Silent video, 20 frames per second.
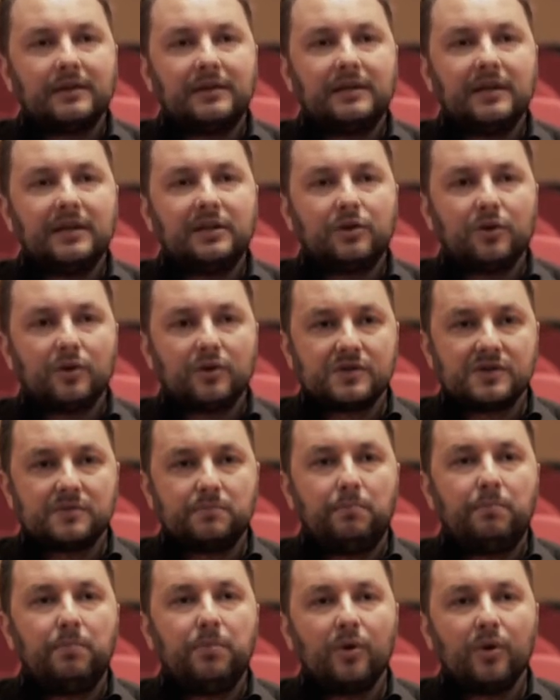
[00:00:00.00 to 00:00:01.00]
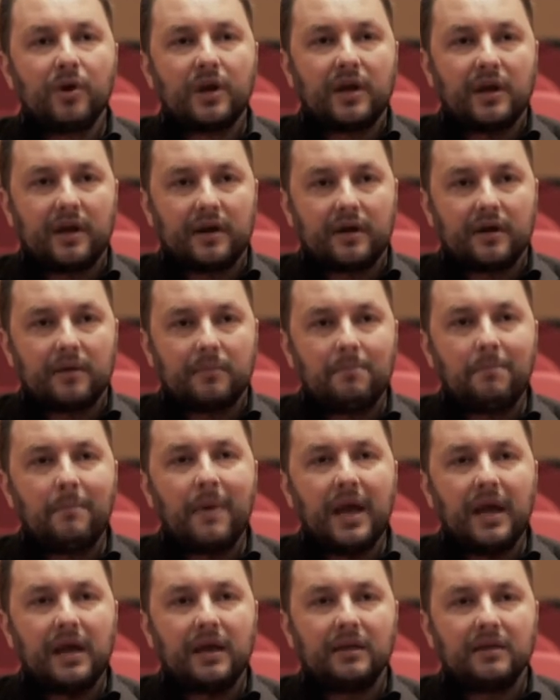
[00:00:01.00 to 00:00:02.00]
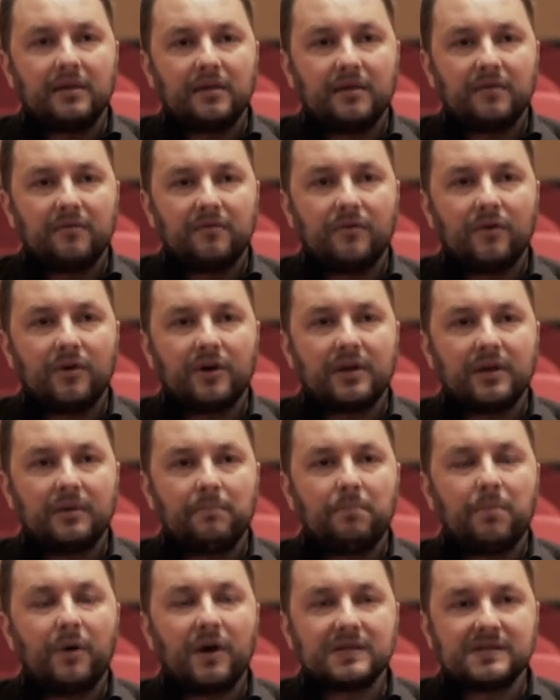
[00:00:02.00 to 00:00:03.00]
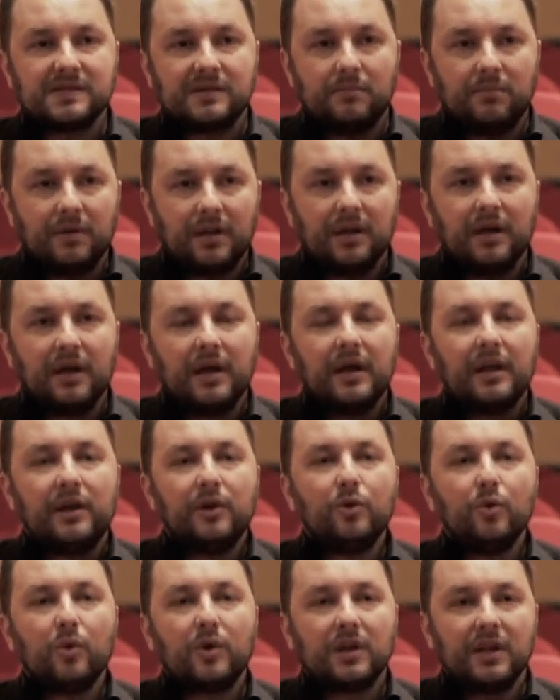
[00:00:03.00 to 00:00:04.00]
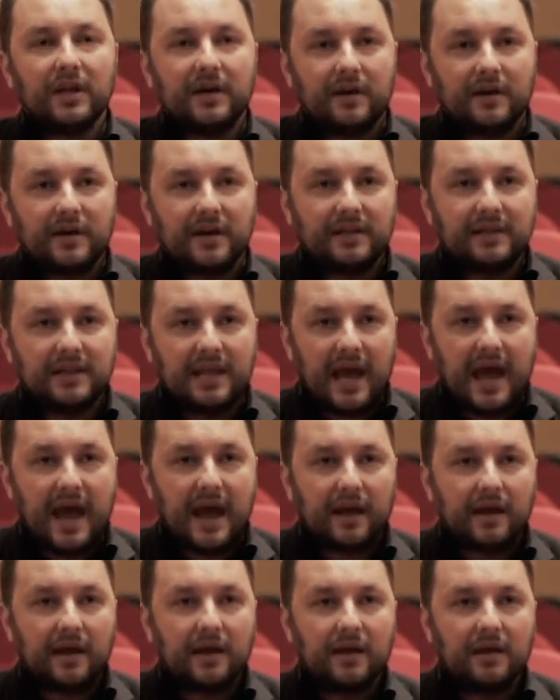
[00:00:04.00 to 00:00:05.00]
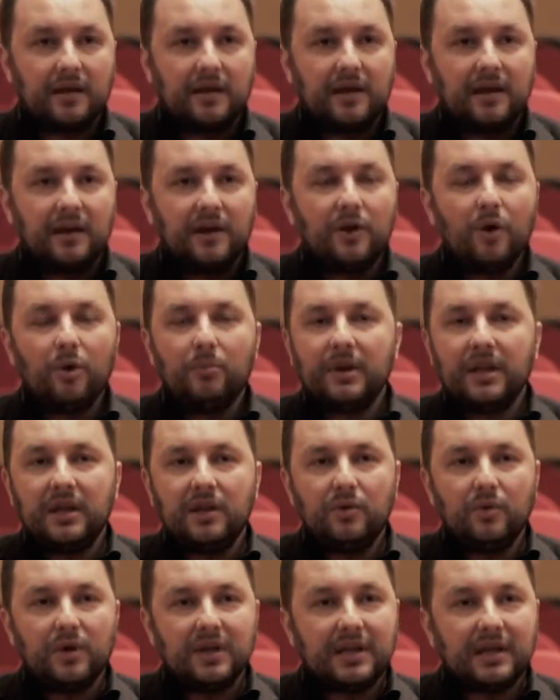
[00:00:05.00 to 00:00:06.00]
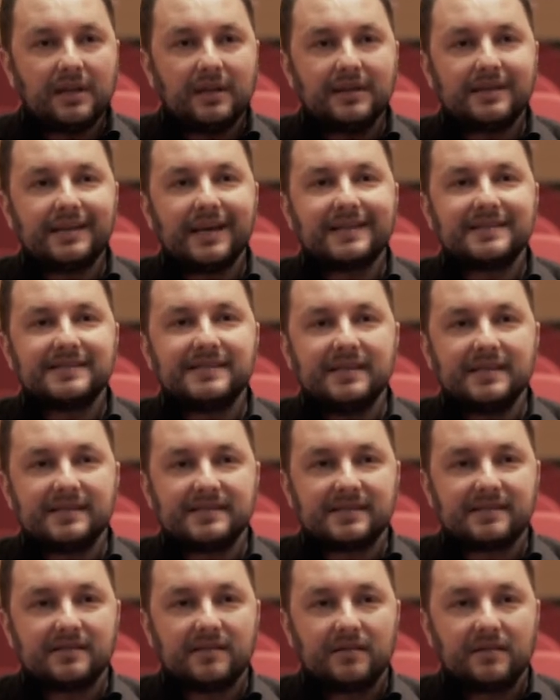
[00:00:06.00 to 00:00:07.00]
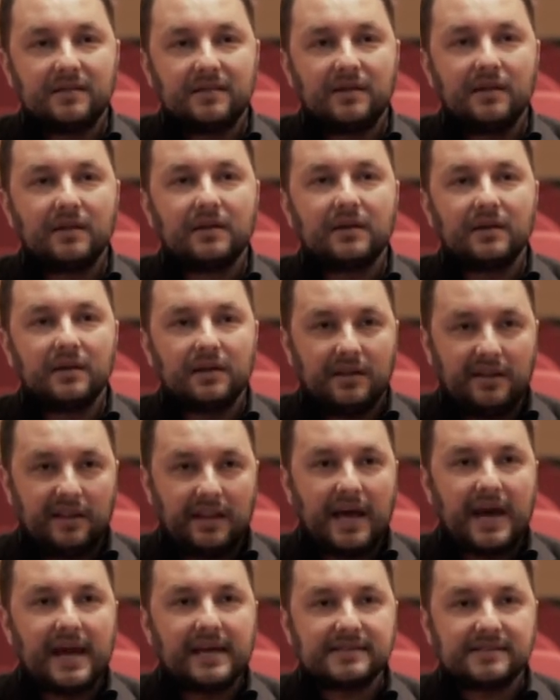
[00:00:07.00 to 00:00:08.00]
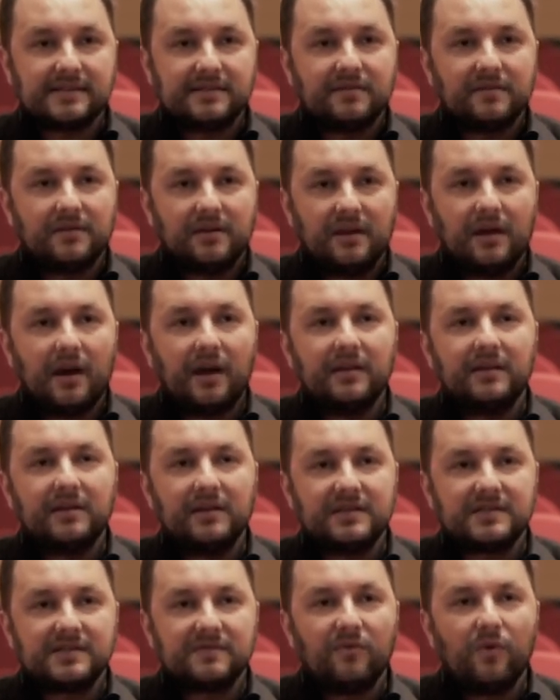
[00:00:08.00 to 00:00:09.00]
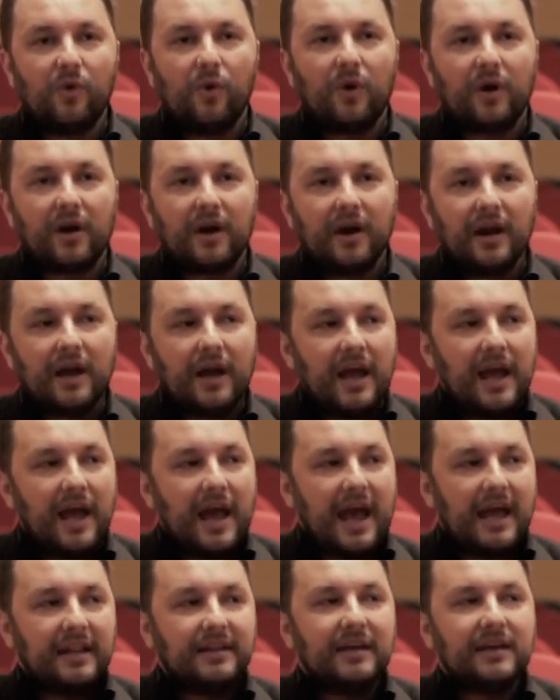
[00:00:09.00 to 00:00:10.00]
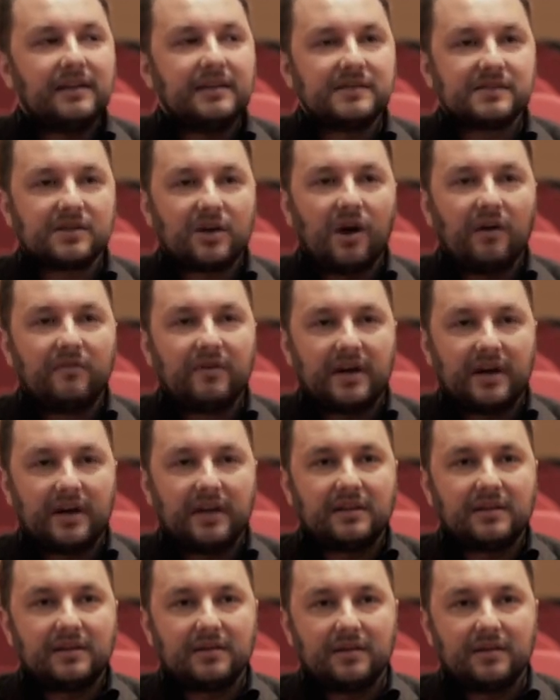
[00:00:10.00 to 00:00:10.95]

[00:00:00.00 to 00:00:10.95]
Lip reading: Tito's bunker made for the possible nuclear attack. Nobody knew that it exists till the last 90s war, and they discovered it